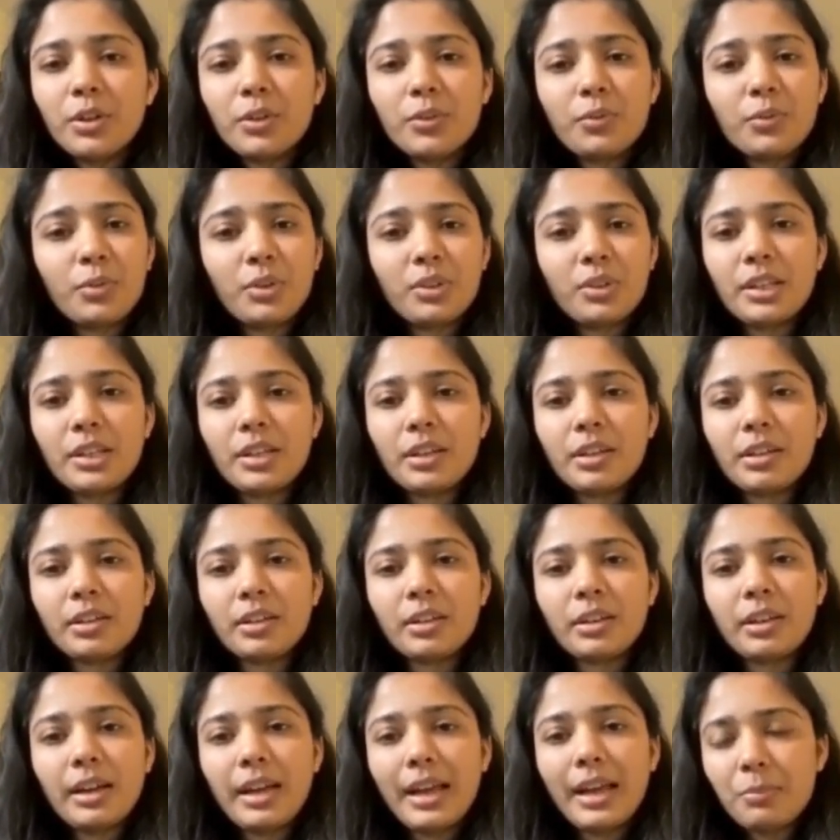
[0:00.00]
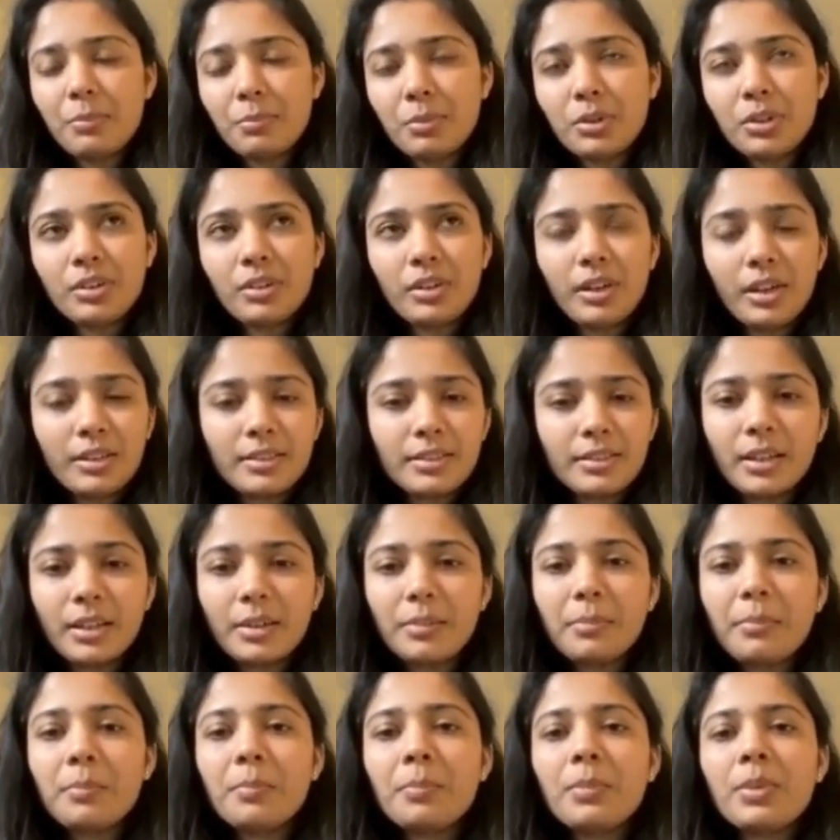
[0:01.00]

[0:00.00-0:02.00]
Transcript: for the NPTE exam